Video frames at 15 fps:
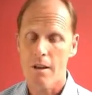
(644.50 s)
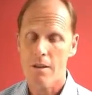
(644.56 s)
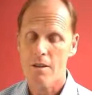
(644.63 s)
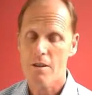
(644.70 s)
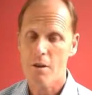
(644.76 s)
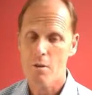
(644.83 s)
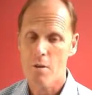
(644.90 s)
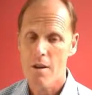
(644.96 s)

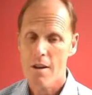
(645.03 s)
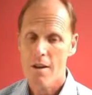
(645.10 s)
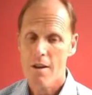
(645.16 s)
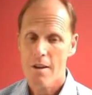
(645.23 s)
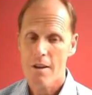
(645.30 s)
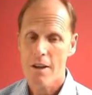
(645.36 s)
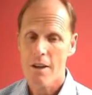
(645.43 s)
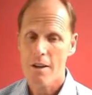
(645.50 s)
So
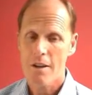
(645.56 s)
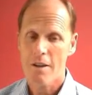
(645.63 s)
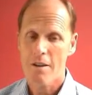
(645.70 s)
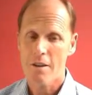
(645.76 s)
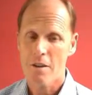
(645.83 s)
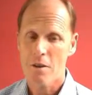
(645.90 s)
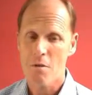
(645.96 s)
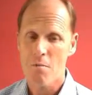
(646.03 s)

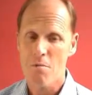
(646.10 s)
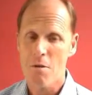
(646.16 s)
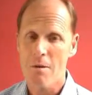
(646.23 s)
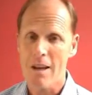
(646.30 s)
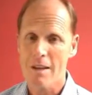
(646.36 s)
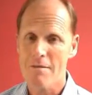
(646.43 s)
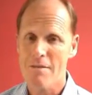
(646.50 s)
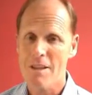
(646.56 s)
you
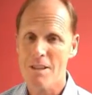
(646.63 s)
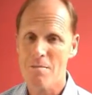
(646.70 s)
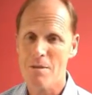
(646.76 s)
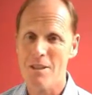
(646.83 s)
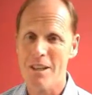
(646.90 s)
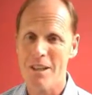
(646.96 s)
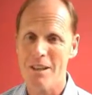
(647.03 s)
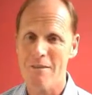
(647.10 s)
probably have this
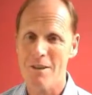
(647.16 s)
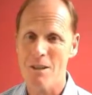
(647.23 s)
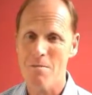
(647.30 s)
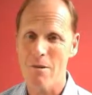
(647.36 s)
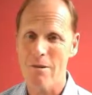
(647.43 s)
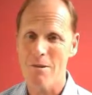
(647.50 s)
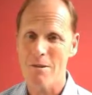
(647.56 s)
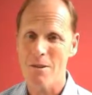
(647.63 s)
particular
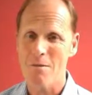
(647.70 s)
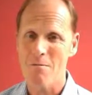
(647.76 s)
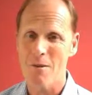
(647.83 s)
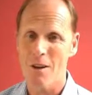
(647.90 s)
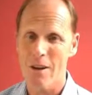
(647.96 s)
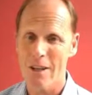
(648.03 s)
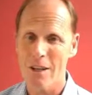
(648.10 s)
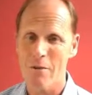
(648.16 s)
experience as
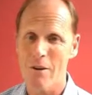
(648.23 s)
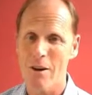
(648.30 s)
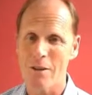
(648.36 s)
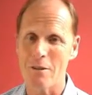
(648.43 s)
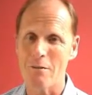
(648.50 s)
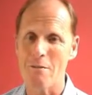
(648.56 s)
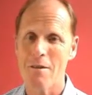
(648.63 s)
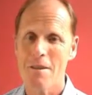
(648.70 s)
well. I know I
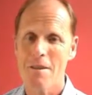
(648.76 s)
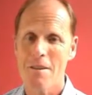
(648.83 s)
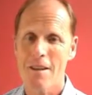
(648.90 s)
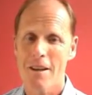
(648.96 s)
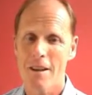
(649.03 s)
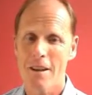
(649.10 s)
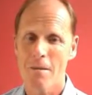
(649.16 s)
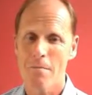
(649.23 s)
do.
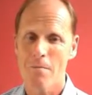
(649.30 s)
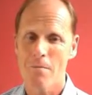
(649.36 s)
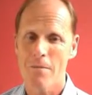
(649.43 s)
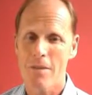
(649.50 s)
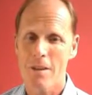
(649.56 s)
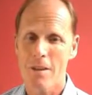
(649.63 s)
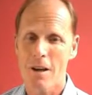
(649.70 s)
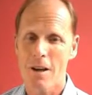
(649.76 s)

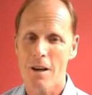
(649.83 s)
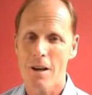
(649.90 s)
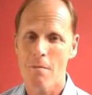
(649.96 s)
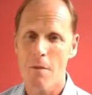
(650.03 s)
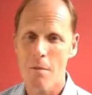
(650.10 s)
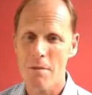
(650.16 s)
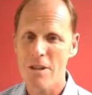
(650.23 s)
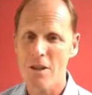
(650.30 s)
I
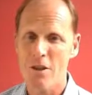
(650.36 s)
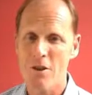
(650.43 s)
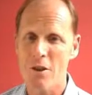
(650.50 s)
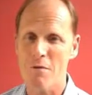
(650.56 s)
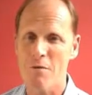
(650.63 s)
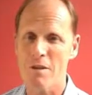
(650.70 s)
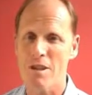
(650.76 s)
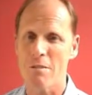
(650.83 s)
might be
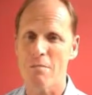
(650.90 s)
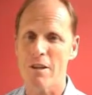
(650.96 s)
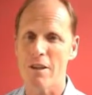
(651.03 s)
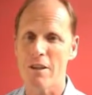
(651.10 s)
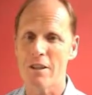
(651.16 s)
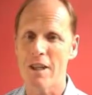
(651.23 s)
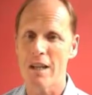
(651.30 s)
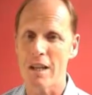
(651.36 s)
searching for something
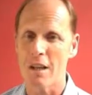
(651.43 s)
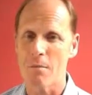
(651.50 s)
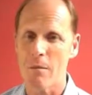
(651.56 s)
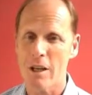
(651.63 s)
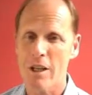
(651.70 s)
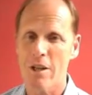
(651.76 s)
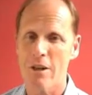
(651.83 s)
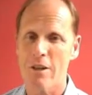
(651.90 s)
I need, like my
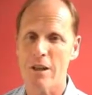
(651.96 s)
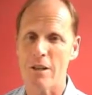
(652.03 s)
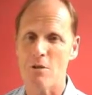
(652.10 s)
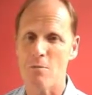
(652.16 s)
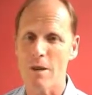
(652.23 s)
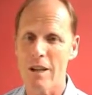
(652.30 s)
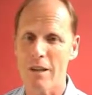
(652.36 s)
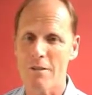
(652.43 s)
car keys or
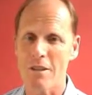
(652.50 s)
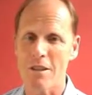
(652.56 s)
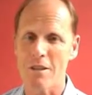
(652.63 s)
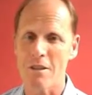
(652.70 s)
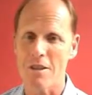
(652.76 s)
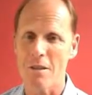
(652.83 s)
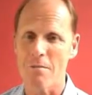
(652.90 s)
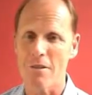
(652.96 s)
my house
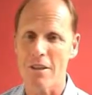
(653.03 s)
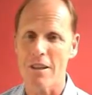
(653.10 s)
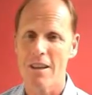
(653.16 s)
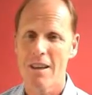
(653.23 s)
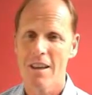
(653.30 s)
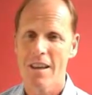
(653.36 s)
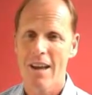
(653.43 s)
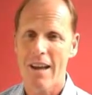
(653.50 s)
keys or something.
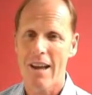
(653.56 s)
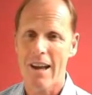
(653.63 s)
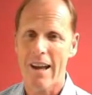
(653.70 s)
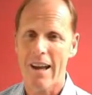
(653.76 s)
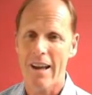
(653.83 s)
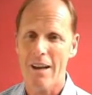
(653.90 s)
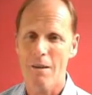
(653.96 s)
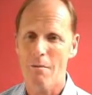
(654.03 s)

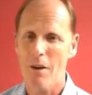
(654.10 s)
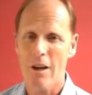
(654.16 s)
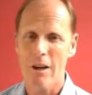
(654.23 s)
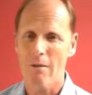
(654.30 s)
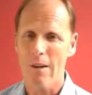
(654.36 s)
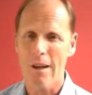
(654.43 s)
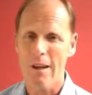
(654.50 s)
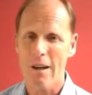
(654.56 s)
And I'm going
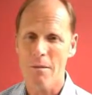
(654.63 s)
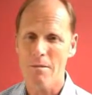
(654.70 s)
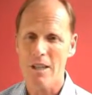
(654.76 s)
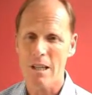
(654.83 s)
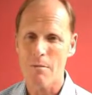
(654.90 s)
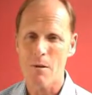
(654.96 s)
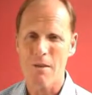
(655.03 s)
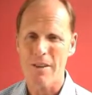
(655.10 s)
around and I'm
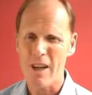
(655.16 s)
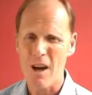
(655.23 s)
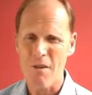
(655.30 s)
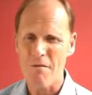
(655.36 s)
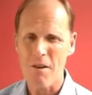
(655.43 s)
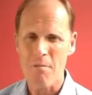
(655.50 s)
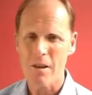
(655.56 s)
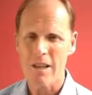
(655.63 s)
saying to my wife, I can't
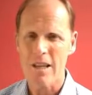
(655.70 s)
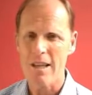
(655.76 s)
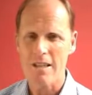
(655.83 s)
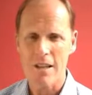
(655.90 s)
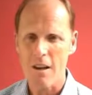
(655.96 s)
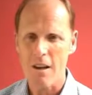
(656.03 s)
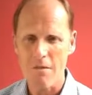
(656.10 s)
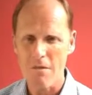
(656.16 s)
find my keys,
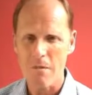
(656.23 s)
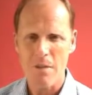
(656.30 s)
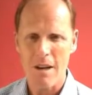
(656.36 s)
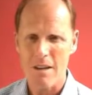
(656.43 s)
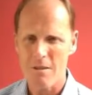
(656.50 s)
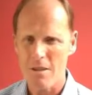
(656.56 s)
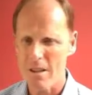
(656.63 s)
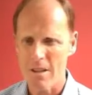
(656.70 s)
I can't find my
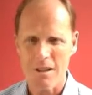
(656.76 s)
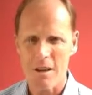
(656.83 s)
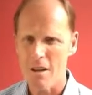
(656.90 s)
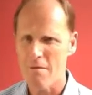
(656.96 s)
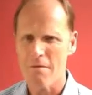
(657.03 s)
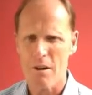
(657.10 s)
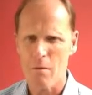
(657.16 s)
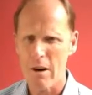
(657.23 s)
house keys, I
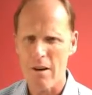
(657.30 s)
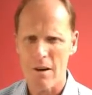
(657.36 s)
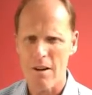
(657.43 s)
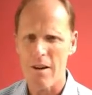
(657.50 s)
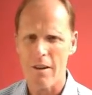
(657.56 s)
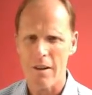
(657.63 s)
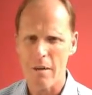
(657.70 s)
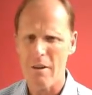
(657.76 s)
can't find,
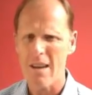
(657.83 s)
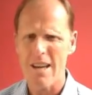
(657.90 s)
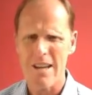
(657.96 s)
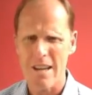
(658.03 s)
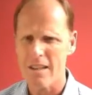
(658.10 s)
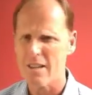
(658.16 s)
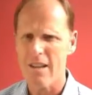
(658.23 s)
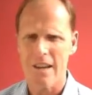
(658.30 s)
they were here
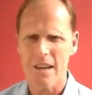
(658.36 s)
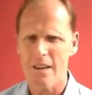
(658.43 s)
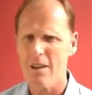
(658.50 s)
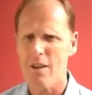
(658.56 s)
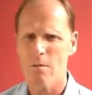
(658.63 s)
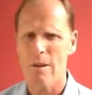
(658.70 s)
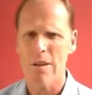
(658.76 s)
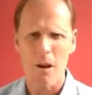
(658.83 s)
yesterday and I don't
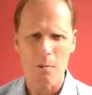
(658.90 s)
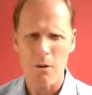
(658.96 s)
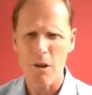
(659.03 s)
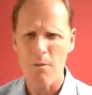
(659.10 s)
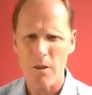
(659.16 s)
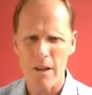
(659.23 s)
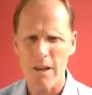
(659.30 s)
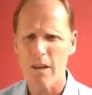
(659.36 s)
know where they are. I put
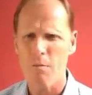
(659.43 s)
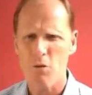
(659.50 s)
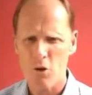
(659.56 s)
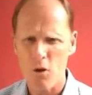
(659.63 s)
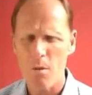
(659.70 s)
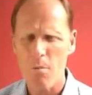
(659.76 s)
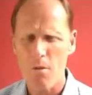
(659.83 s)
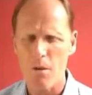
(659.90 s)
them on here, I'm
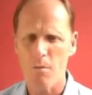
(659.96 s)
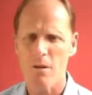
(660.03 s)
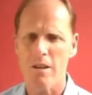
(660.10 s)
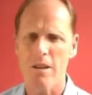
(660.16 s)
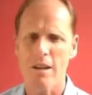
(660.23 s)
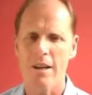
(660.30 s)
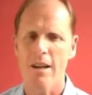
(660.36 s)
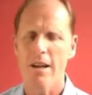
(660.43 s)
sure I put them on here.